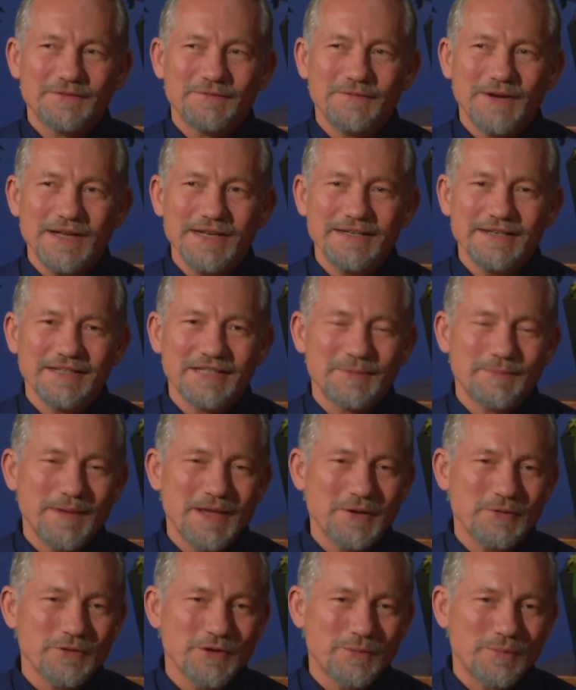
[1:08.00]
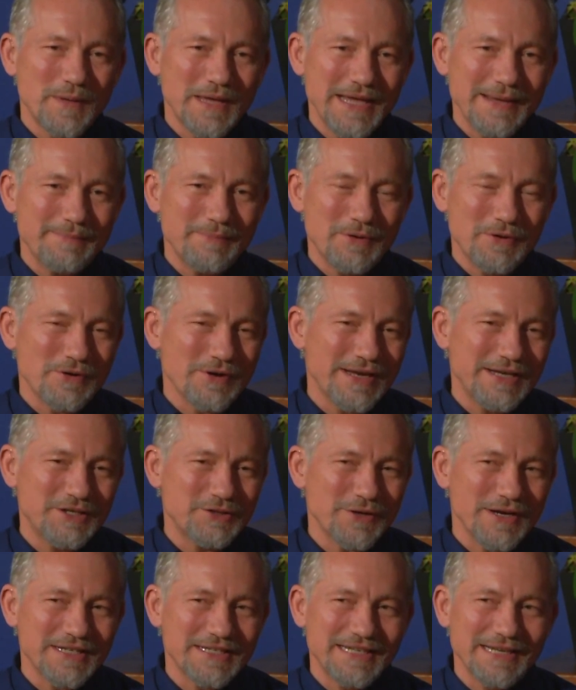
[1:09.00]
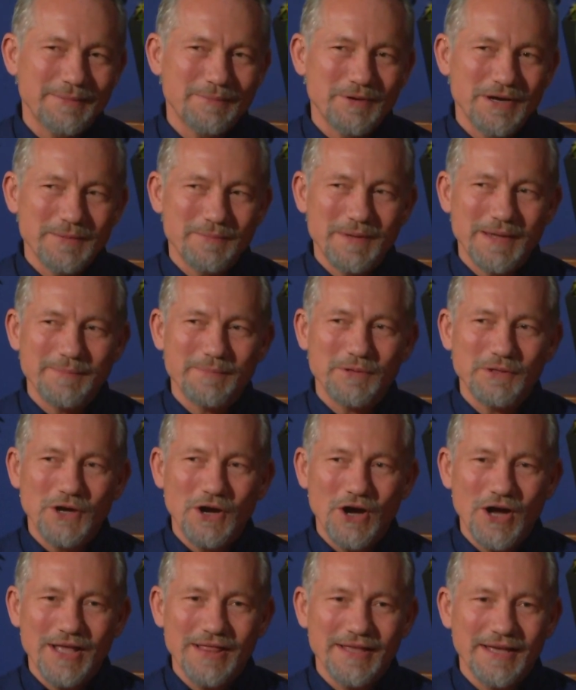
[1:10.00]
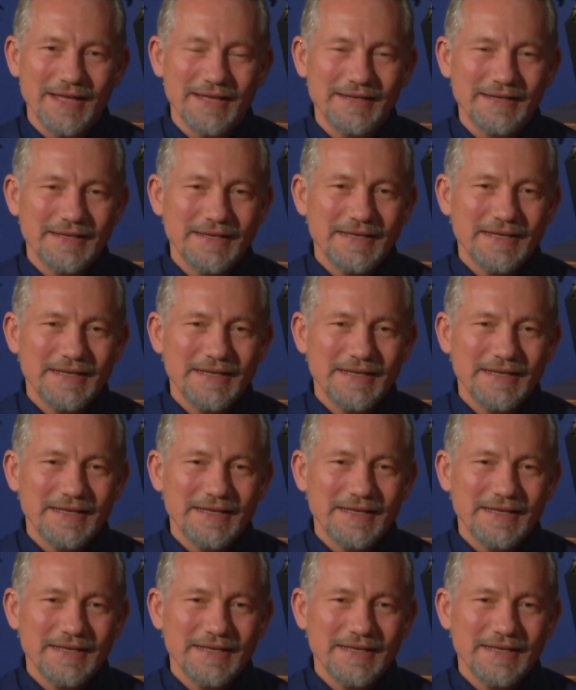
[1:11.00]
fun to speak with people, or interesting to bring people on that,